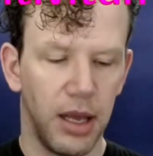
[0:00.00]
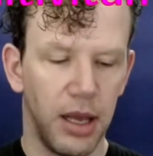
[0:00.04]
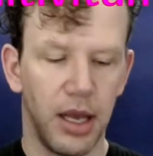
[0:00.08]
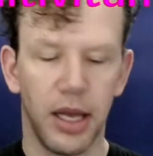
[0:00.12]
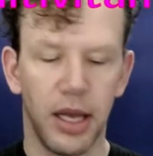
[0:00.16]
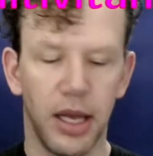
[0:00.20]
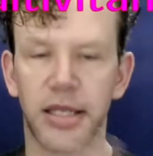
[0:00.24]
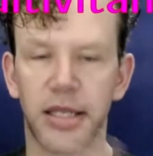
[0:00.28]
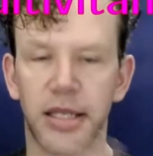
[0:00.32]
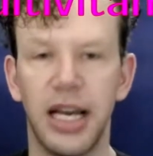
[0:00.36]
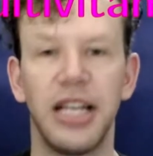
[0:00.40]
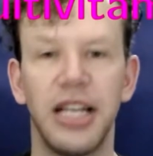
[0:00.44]

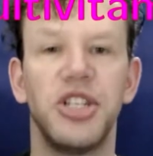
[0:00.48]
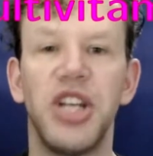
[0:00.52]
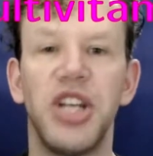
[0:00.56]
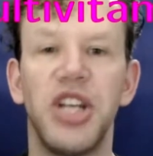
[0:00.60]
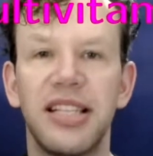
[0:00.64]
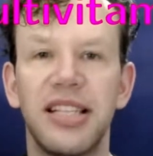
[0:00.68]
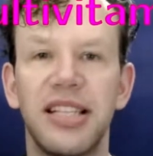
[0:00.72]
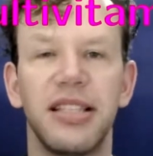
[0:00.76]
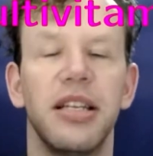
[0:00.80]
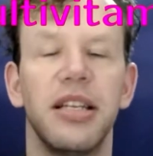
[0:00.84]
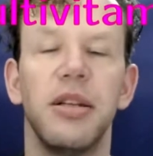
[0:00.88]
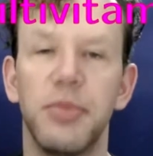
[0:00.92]

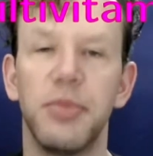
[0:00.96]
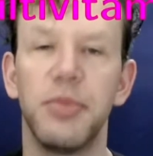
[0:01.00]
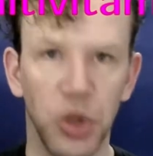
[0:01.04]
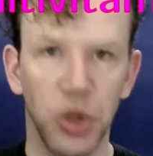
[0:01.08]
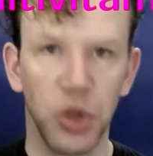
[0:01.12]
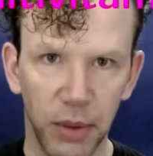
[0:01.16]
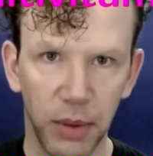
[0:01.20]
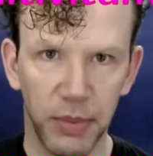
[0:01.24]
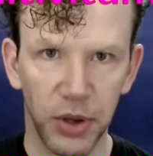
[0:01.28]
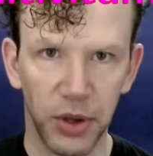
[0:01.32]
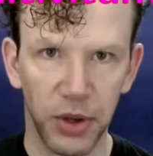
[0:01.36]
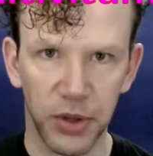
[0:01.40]
digest and
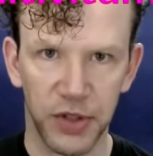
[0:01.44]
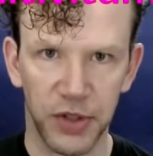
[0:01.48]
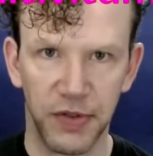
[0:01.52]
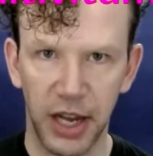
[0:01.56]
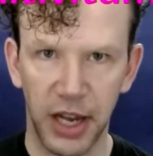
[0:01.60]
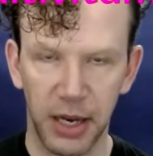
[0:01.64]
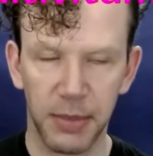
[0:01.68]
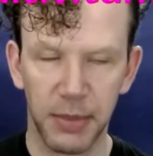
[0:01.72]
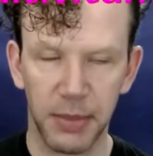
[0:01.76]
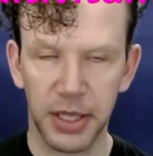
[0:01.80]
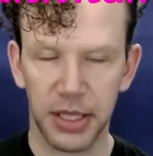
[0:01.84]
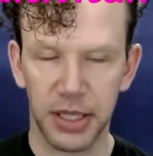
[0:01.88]
absorb those
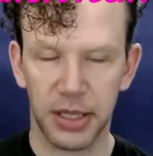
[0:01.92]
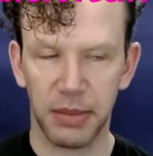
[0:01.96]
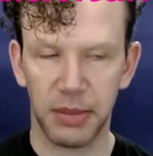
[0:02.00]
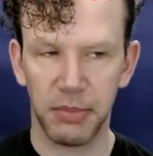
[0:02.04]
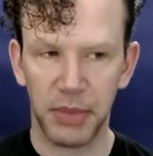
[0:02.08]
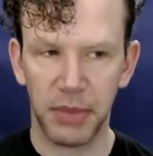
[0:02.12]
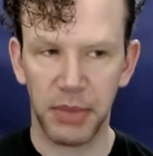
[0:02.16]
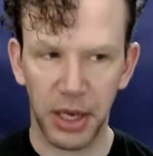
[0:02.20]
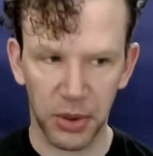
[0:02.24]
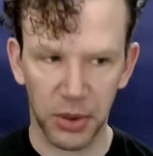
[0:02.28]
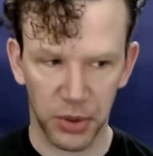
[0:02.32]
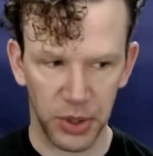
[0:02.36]
vitamins
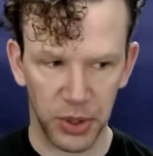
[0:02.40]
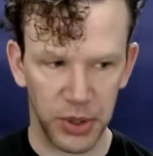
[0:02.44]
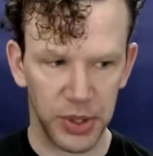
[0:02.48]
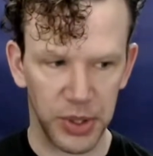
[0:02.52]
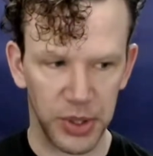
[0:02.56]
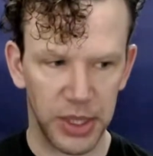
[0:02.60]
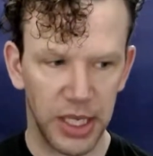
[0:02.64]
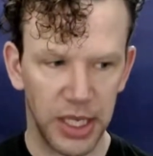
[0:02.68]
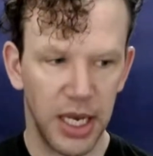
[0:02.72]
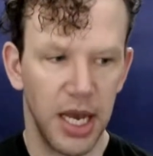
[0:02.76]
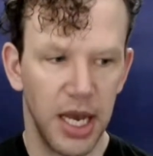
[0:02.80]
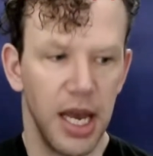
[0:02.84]
and
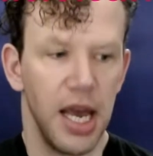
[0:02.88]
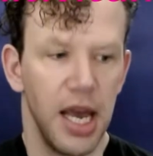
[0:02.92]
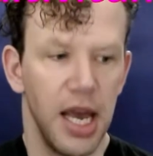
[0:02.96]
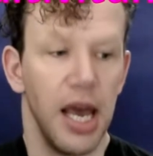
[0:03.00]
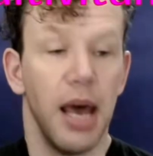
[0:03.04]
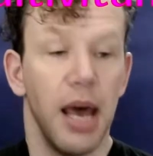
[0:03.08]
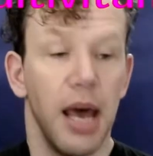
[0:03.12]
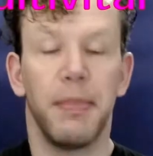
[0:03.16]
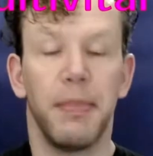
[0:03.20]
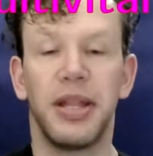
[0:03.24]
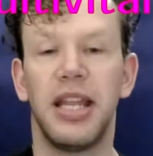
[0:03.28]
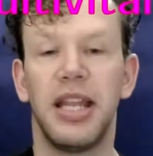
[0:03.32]
minerals,
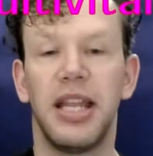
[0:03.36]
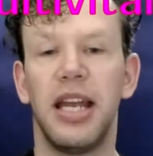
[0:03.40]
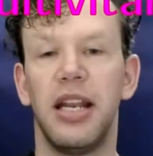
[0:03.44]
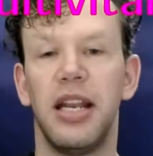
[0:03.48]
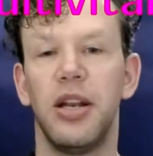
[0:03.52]
but then it